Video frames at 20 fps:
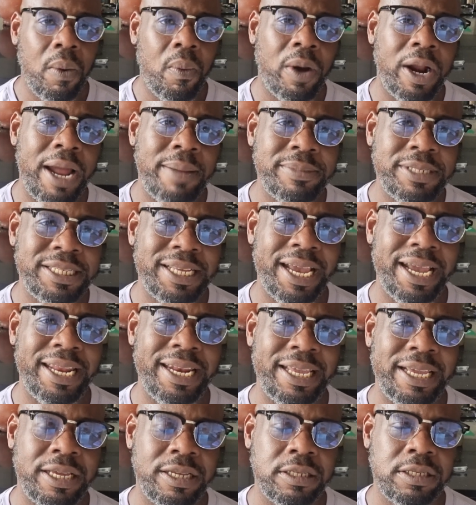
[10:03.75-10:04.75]
What I'm
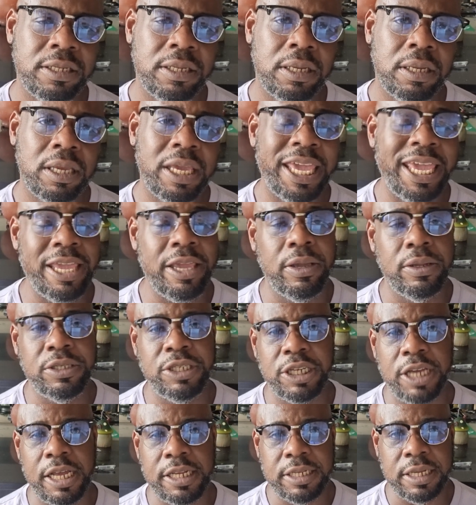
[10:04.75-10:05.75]
saying is, can you
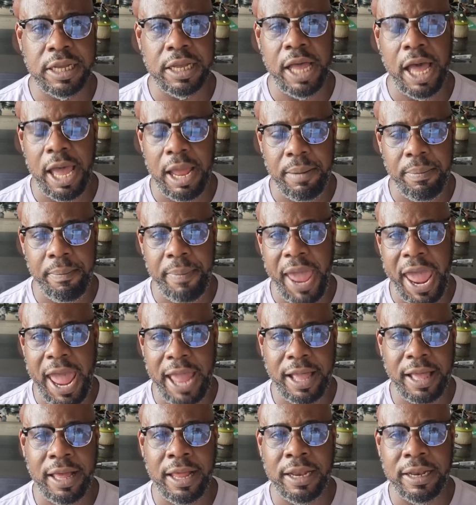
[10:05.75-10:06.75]
just cut
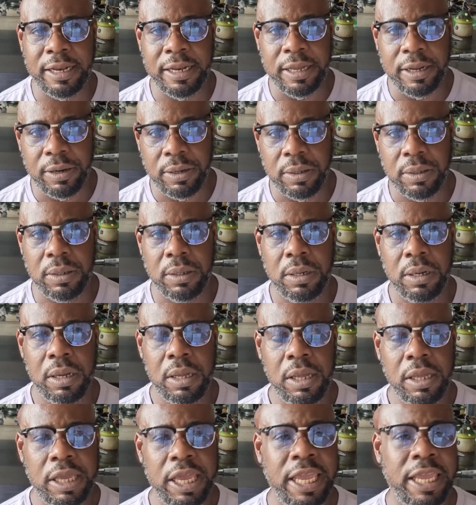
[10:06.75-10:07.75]
back a little?
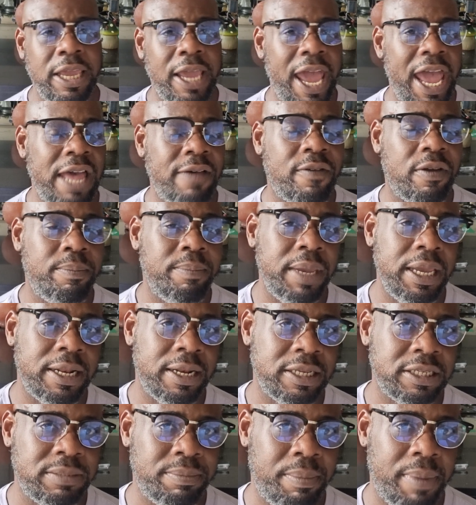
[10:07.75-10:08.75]
Can you have a
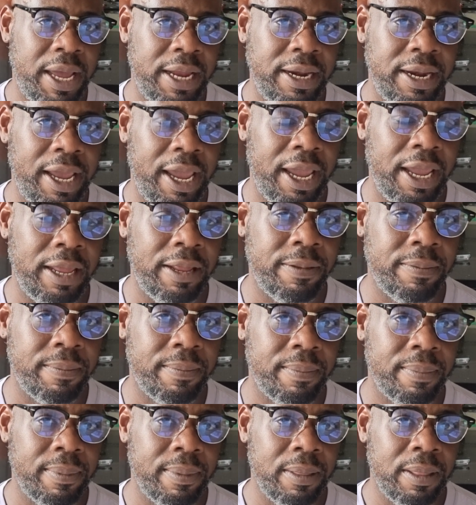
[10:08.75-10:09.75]
meatless Monday?
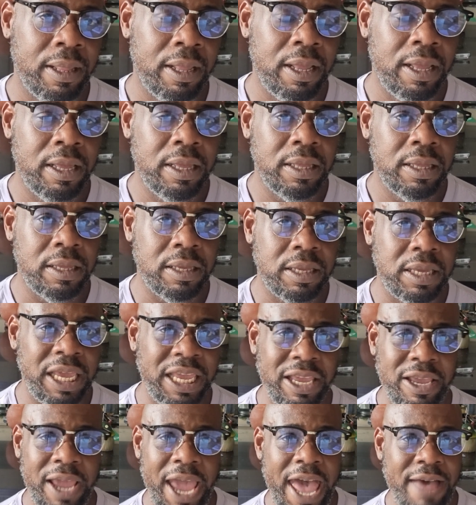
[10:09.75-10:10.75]

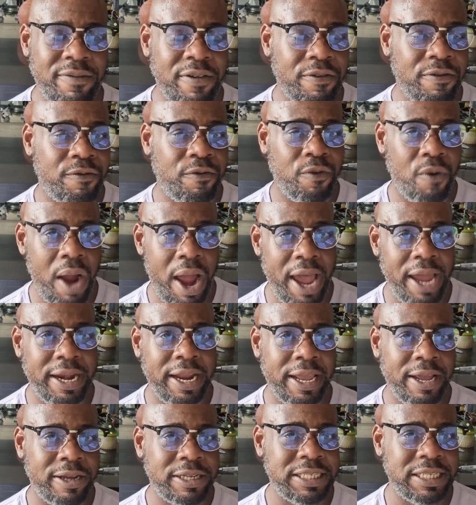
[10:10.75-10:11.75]
Can you have a
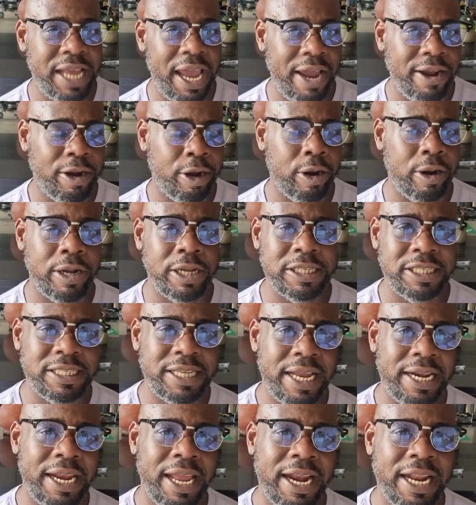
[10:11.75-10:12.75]
Friday or Saturday or a
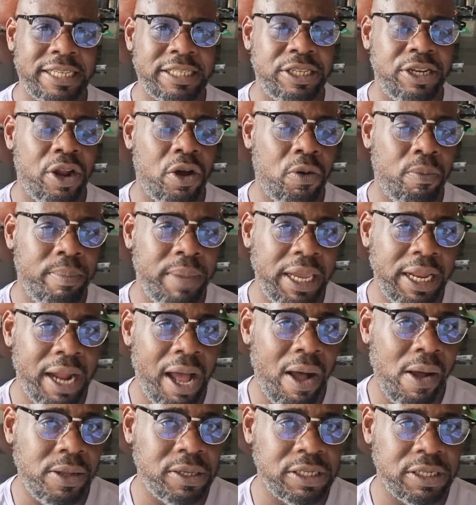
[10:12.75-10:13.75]
Sunday that's no meat
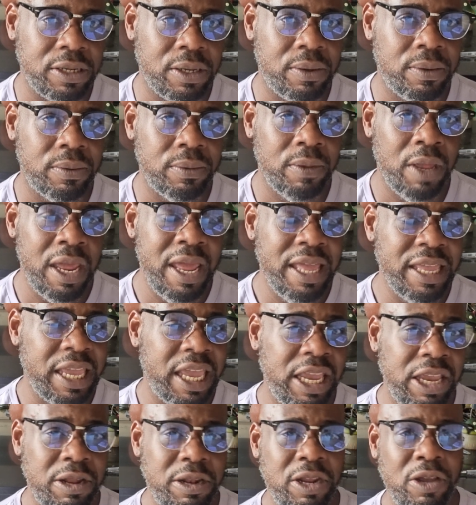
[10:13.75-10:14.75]
also?
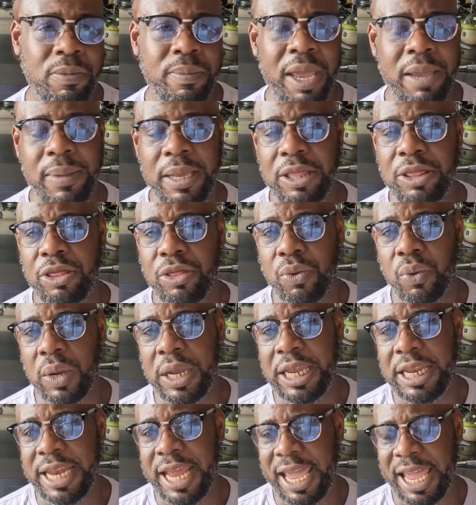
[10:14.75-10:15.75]
Can you do maybe
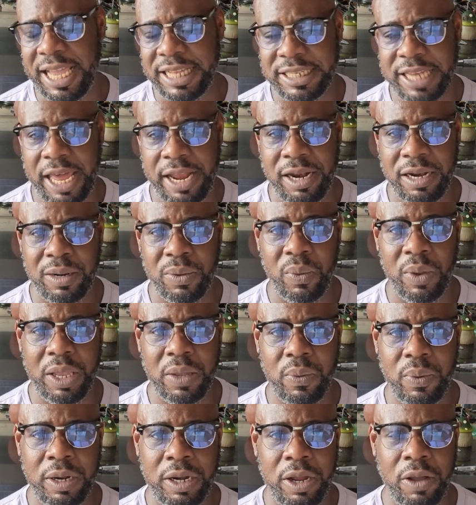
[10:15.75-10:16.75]
3 days out of the
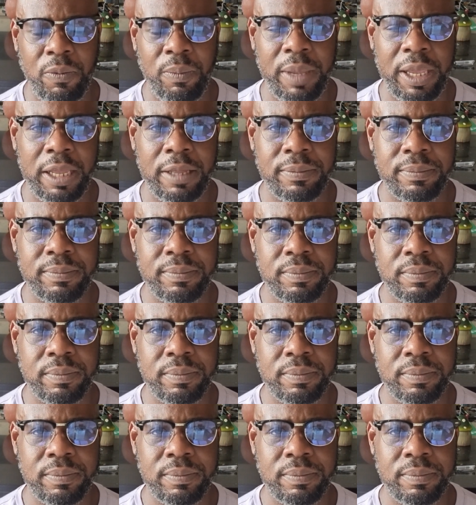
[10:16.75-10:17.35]
week with no meat?